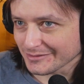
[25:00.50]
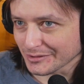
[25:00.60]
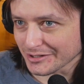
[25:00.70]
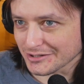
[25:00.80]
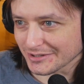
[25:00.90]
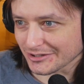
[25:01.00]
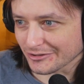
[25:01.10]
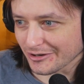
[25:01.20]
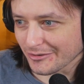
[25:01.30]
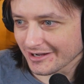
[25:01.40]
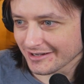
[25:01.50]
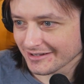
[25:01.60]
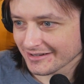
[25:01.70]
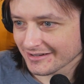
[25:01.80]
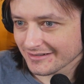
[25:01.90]
What are you doing, Kuroa?
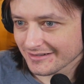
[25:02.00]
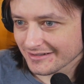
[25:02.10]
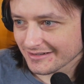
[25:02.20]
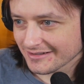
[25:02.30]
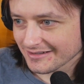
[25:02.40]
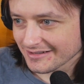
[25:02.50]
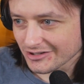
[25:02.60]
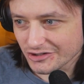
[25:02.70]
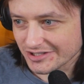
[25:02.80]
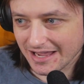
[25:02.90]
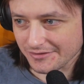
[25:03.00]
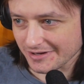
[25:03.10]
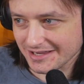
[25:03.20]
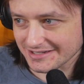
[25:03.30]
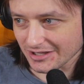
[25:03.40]
You're just
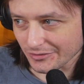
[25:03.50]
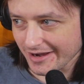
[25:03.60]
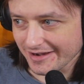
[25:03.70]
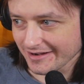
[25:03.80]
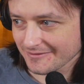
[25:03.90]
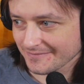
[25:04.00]
gathering intel, right?